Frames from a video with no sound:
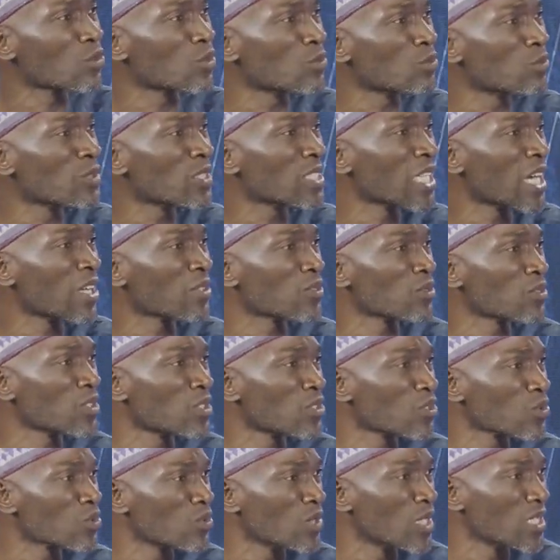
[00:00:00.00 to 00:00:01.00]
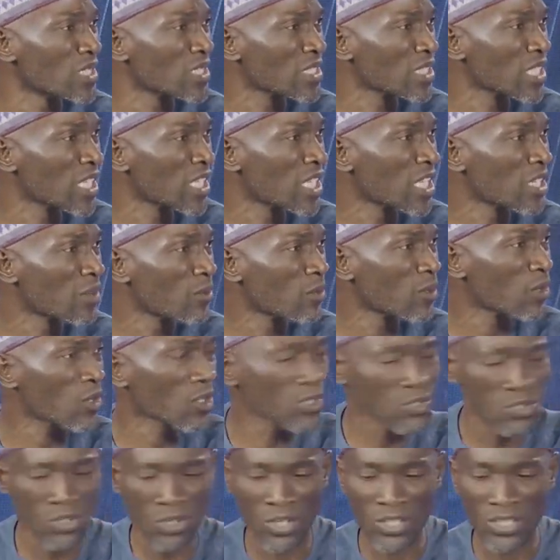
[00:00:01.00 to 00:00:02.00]
to meet out to the students.
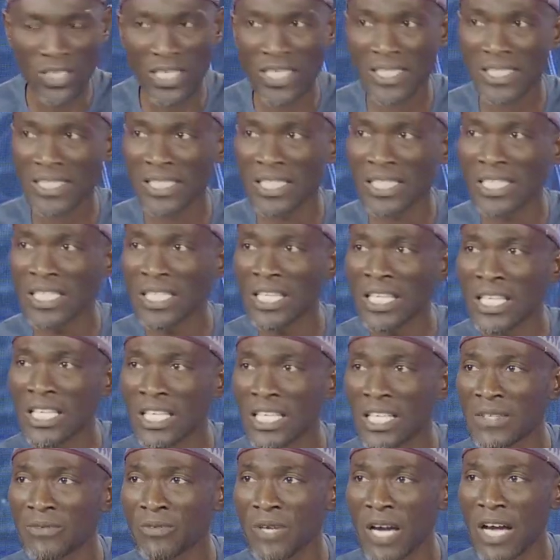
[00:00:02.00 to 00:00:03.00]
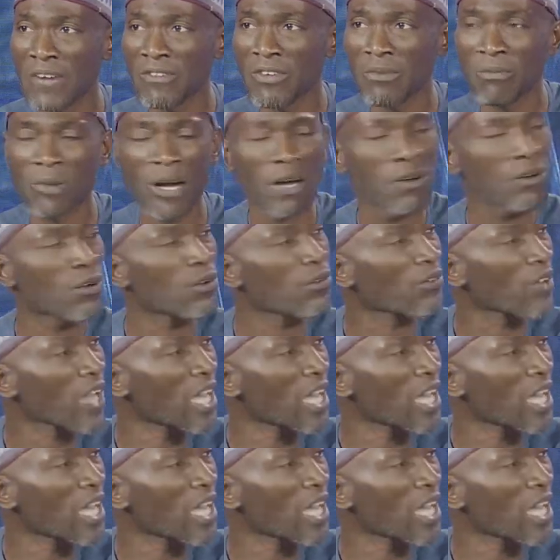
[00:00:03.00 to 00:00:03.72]
Because honestly, if you have a bag of